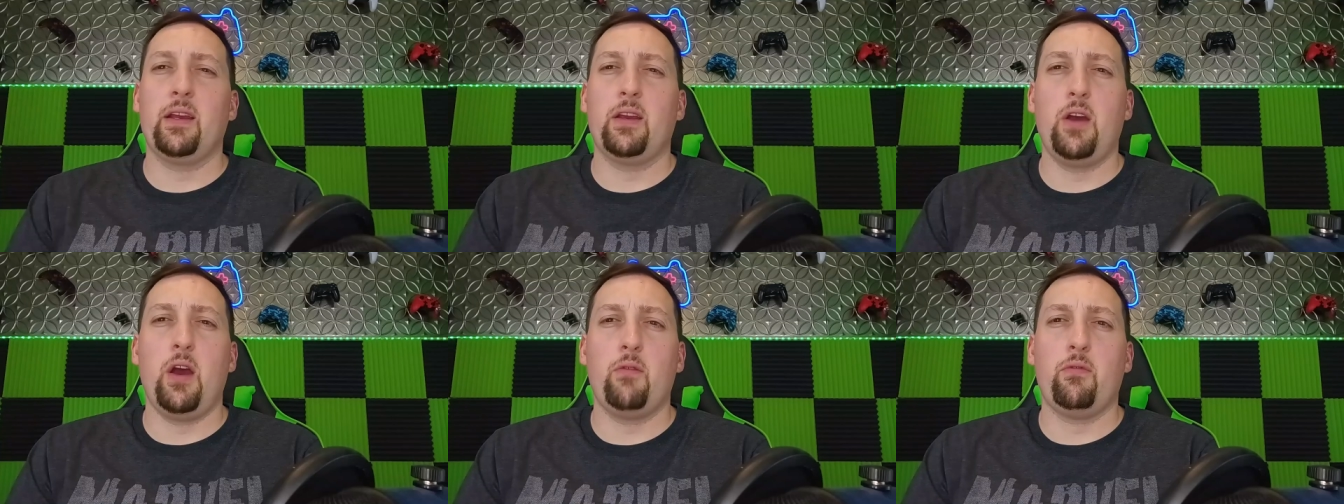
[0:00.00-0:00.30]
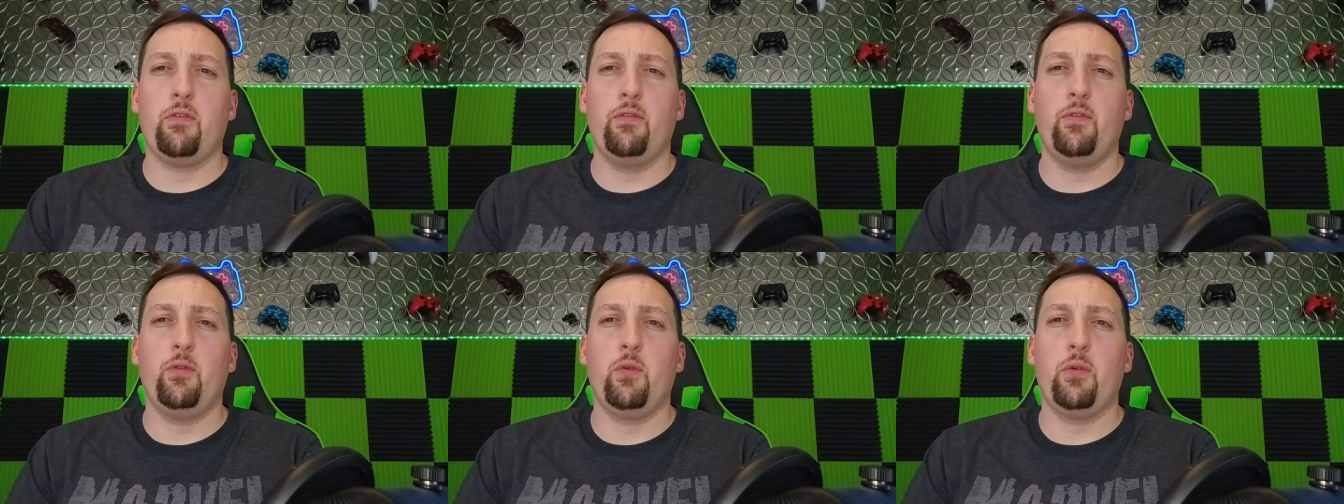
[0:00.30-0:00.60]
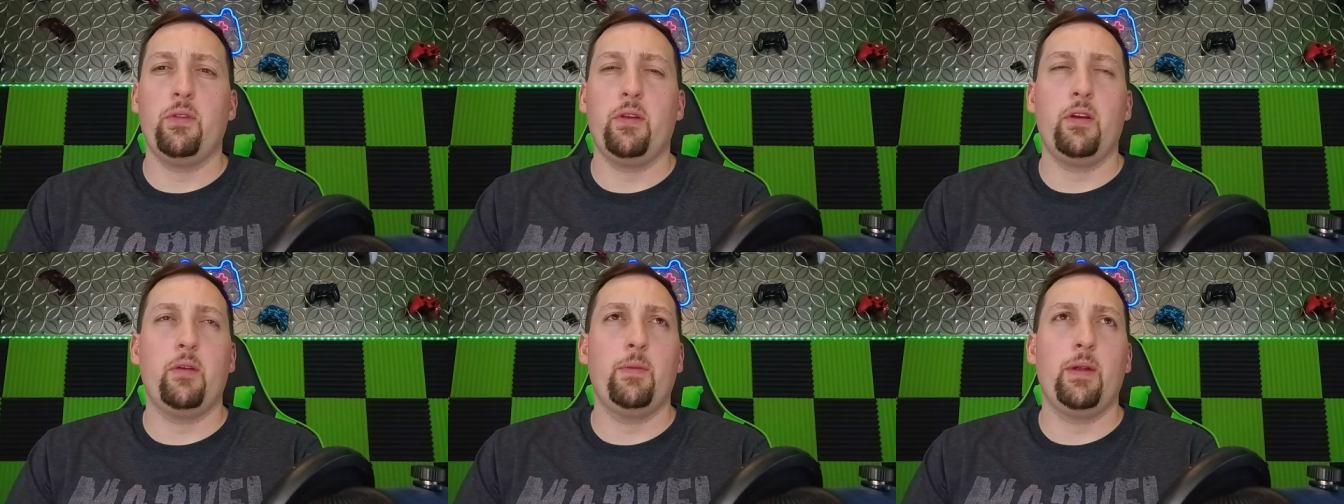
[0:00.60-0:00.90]
have had a cover
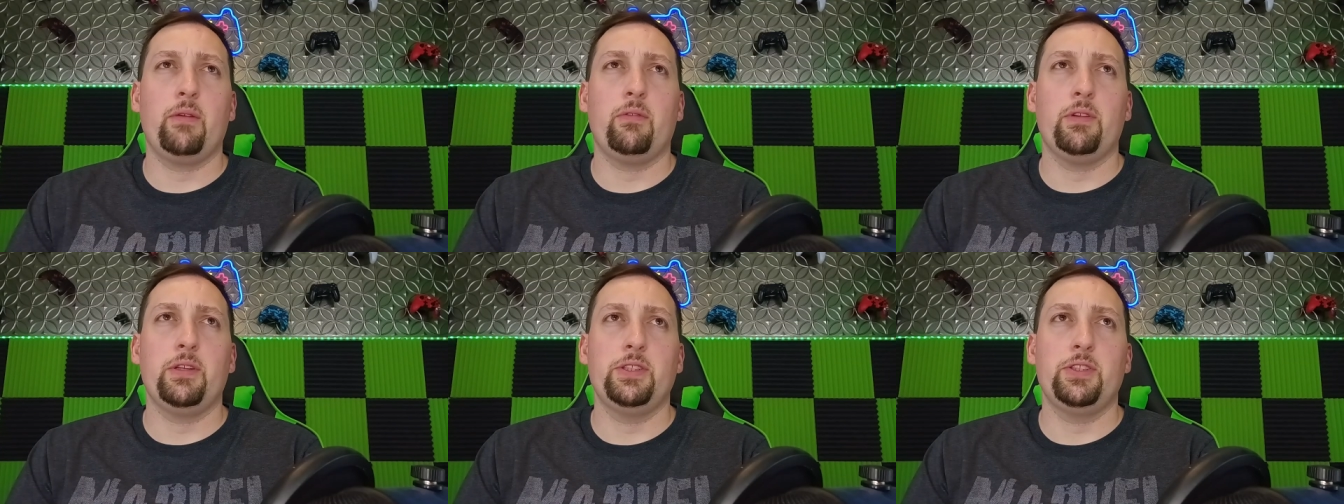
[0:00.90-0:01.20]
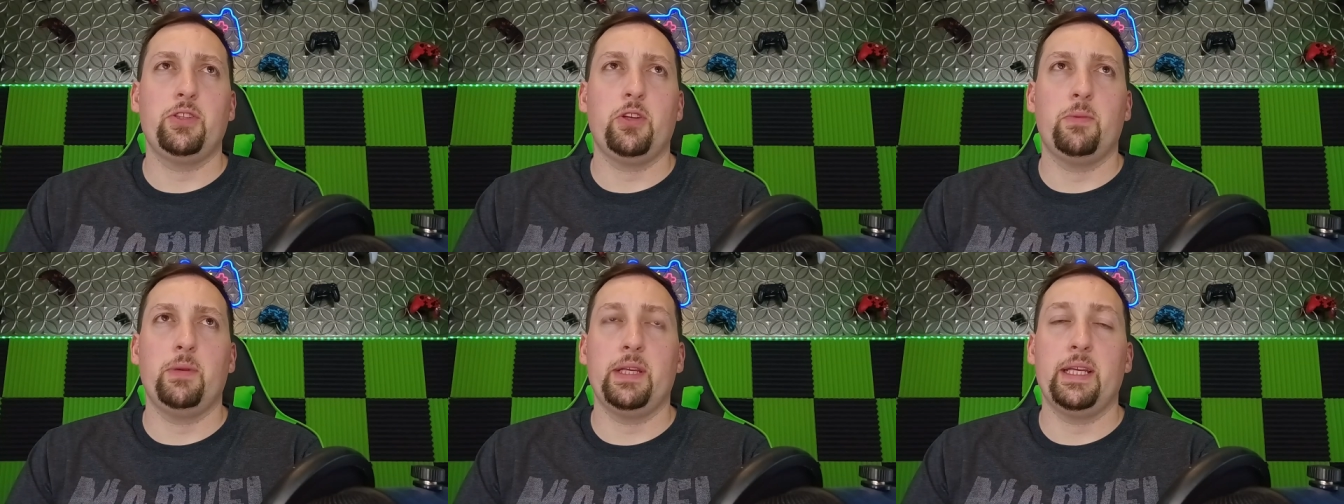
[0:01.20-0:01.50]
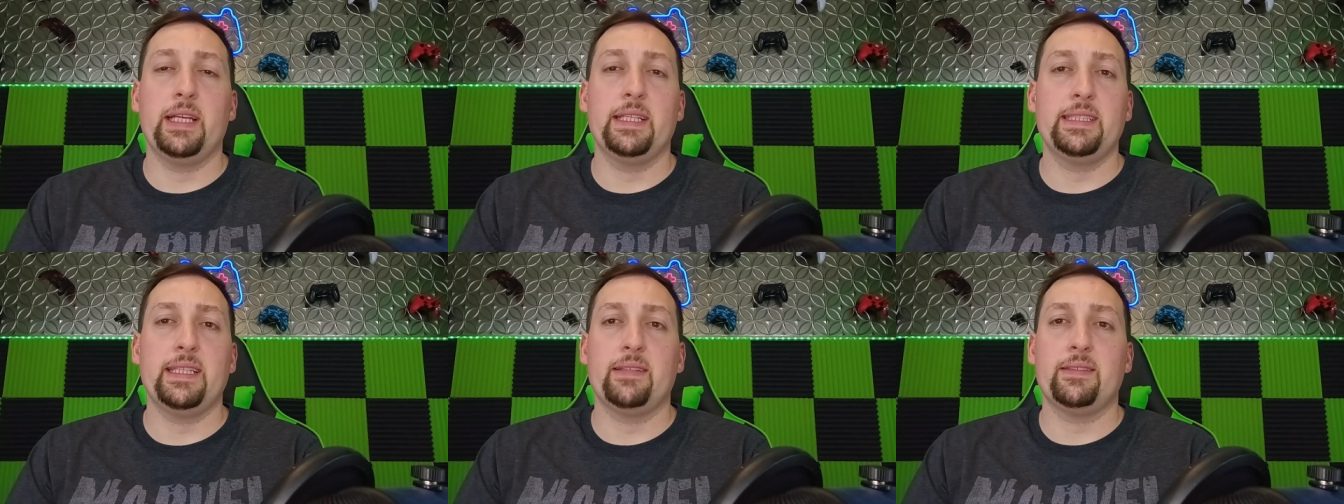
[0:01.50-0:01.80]
4 there. I'm not really sure, but
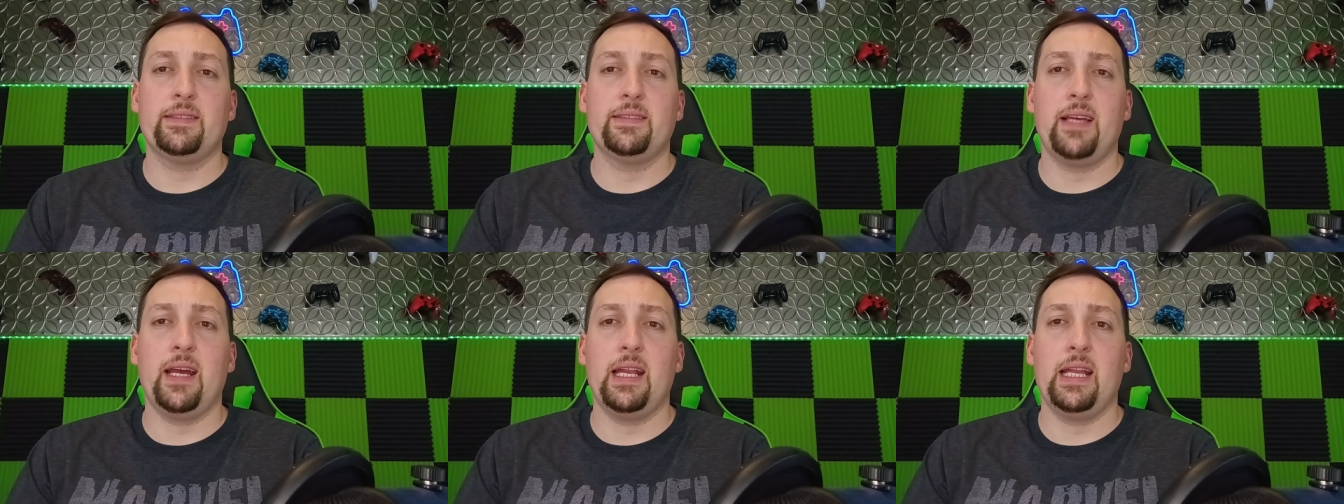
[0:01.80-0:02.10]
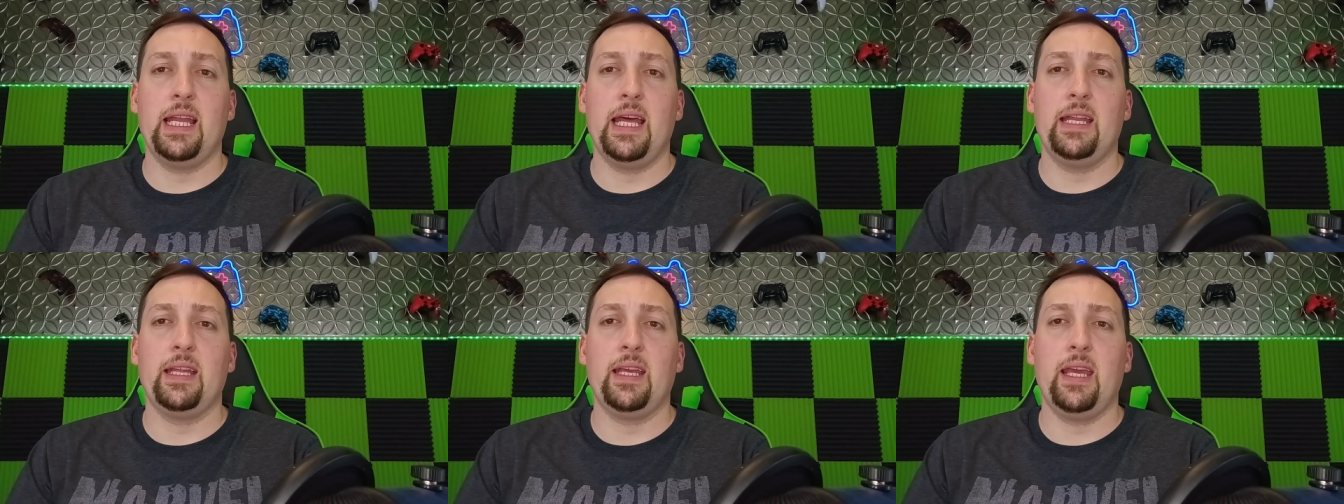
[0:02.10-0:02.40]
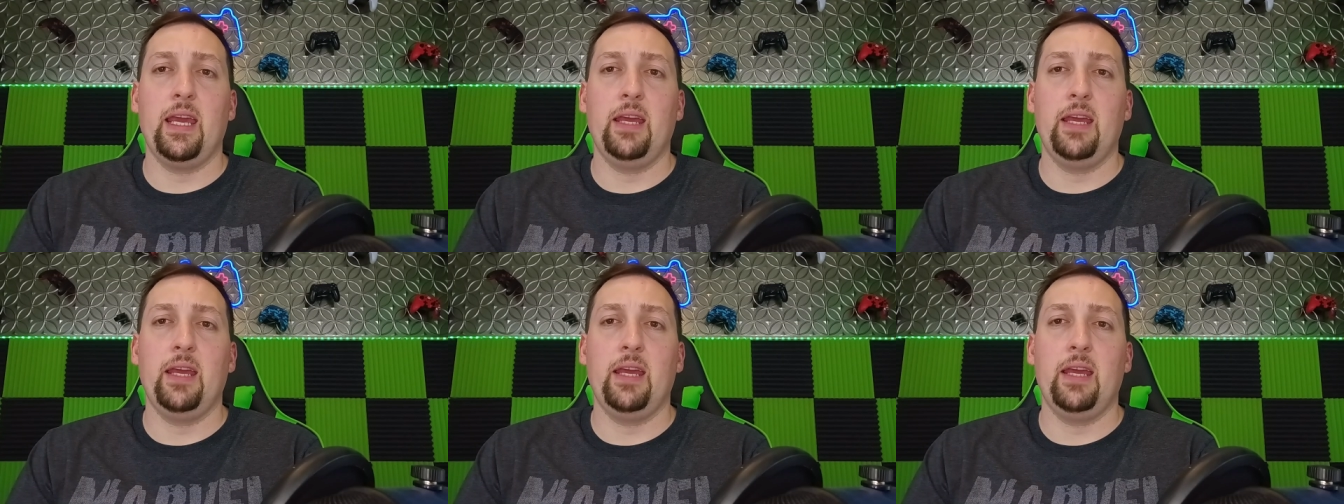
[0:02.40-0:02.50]
he gets outside of that